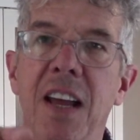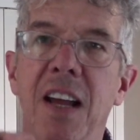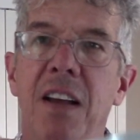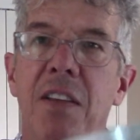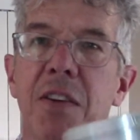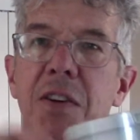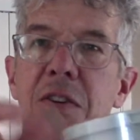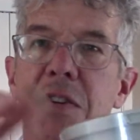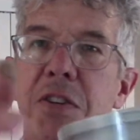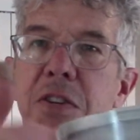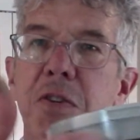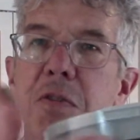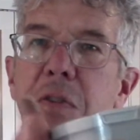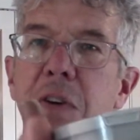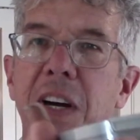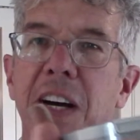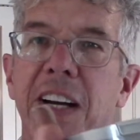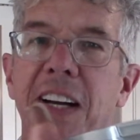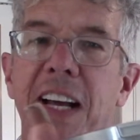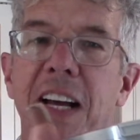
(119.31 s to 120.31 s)
There's 2
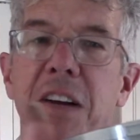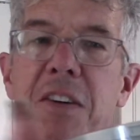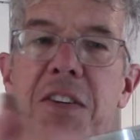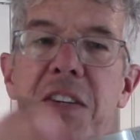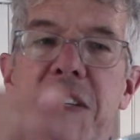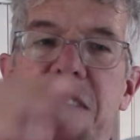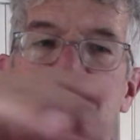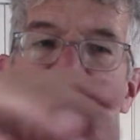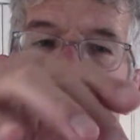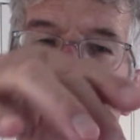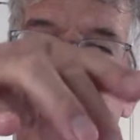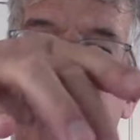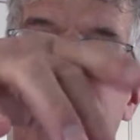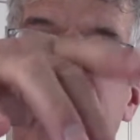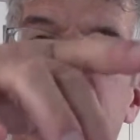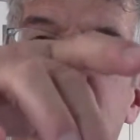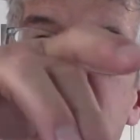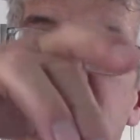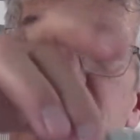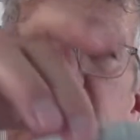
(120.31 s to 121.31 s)
cutouts, and then
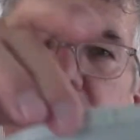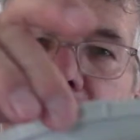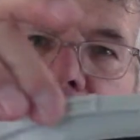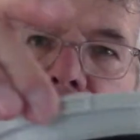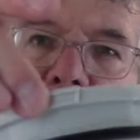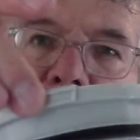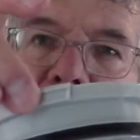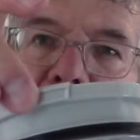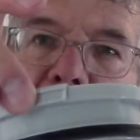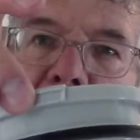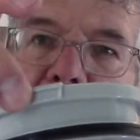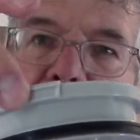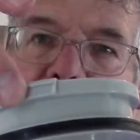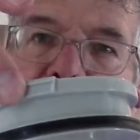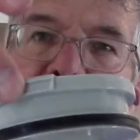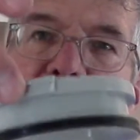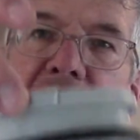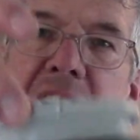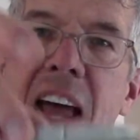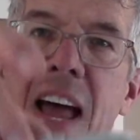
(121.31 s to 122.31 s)
you just insert the
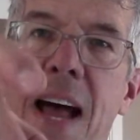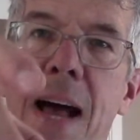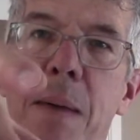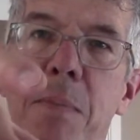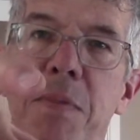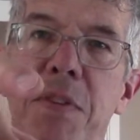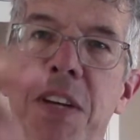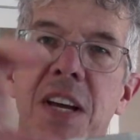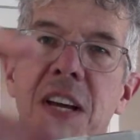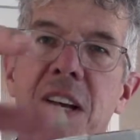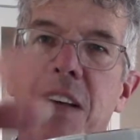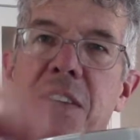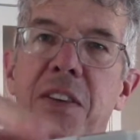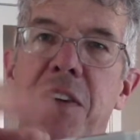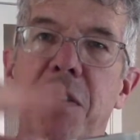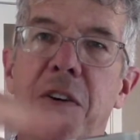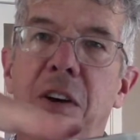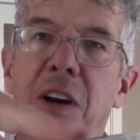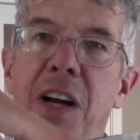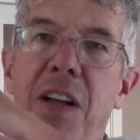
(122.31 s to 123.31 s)
tabs that
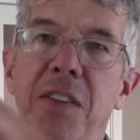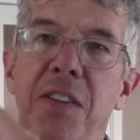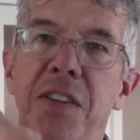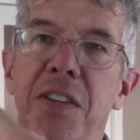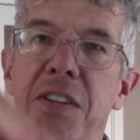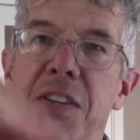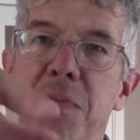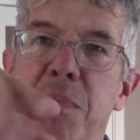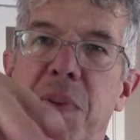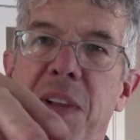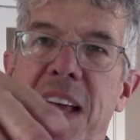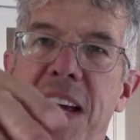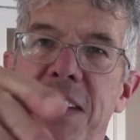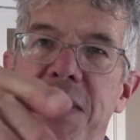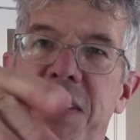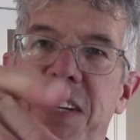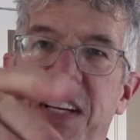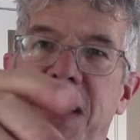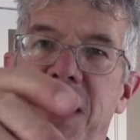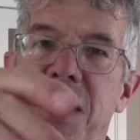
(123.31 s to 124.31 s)
are on this
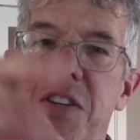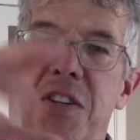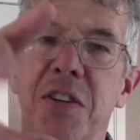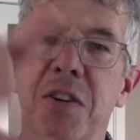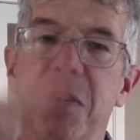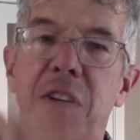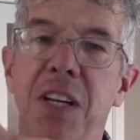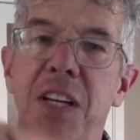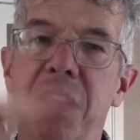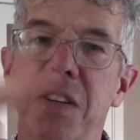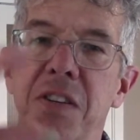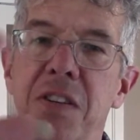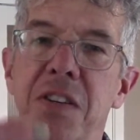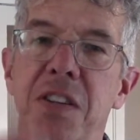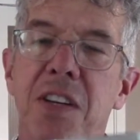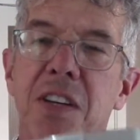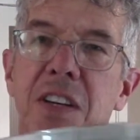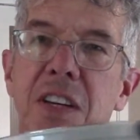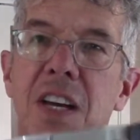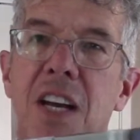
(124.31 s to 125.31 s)
plastic insert into
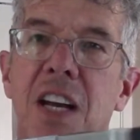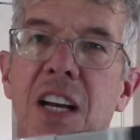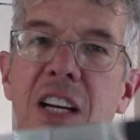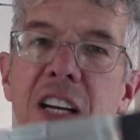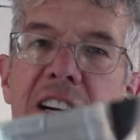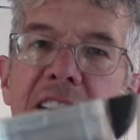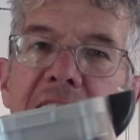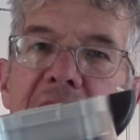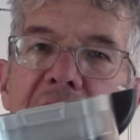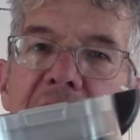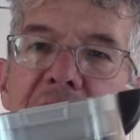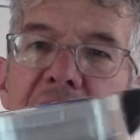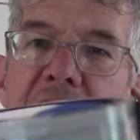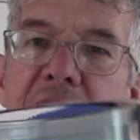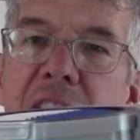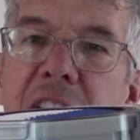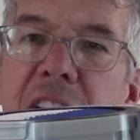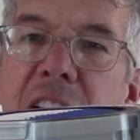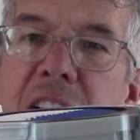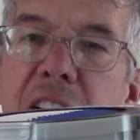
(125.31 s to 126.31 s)
the cutouts
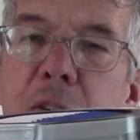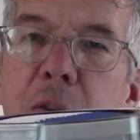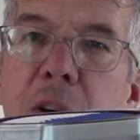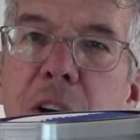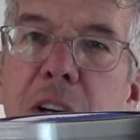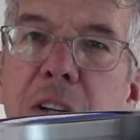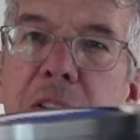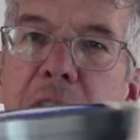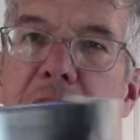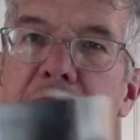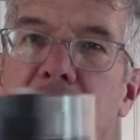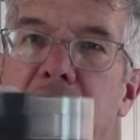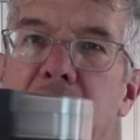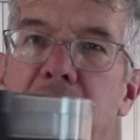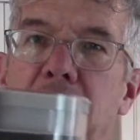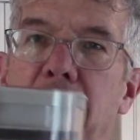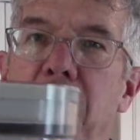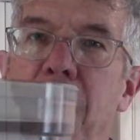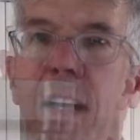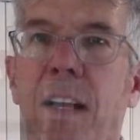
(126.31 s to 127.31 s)
there, and you are good to
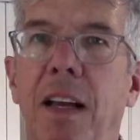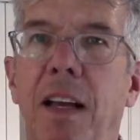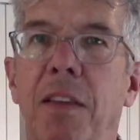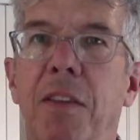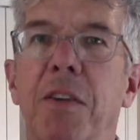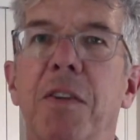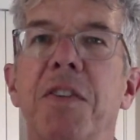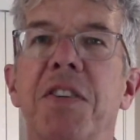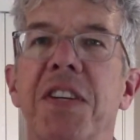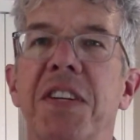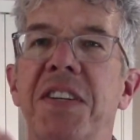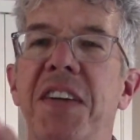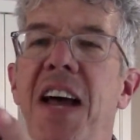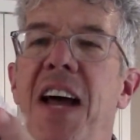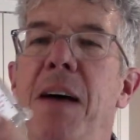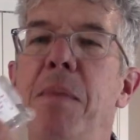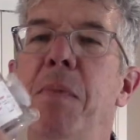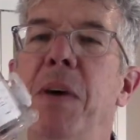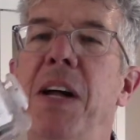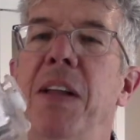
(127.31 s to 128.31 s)
go. There's a
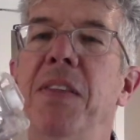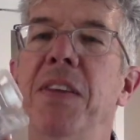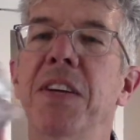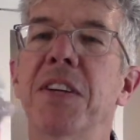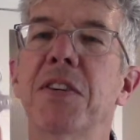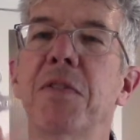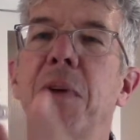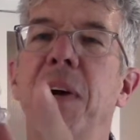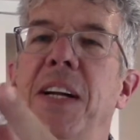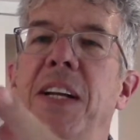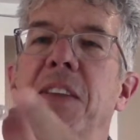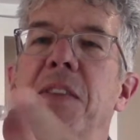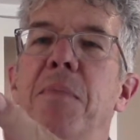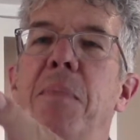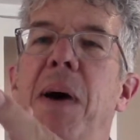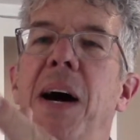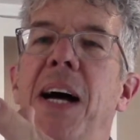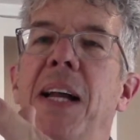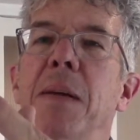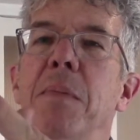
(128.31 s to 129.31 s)
tab on this right at the
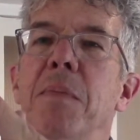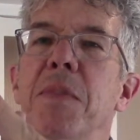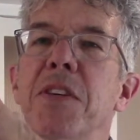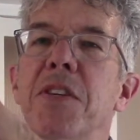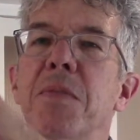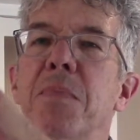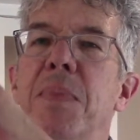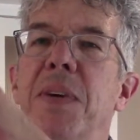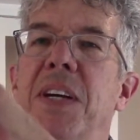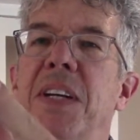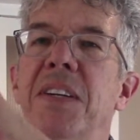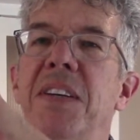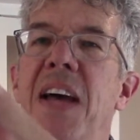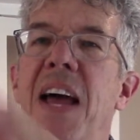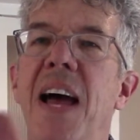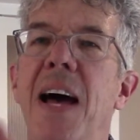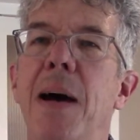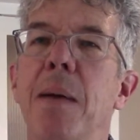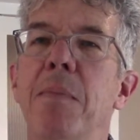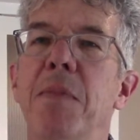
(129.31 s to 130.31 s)
bottom, this big
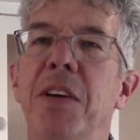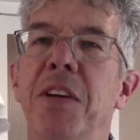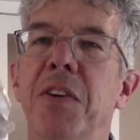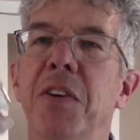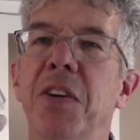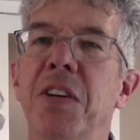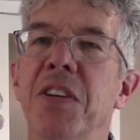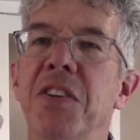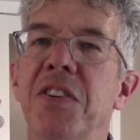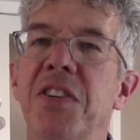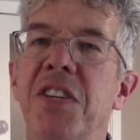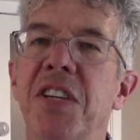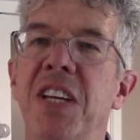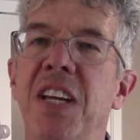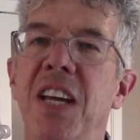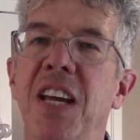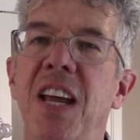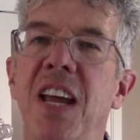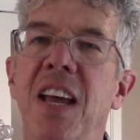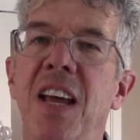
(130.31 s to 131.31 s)
tab that you can
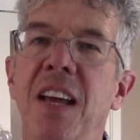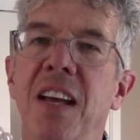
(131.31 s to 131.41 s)
see.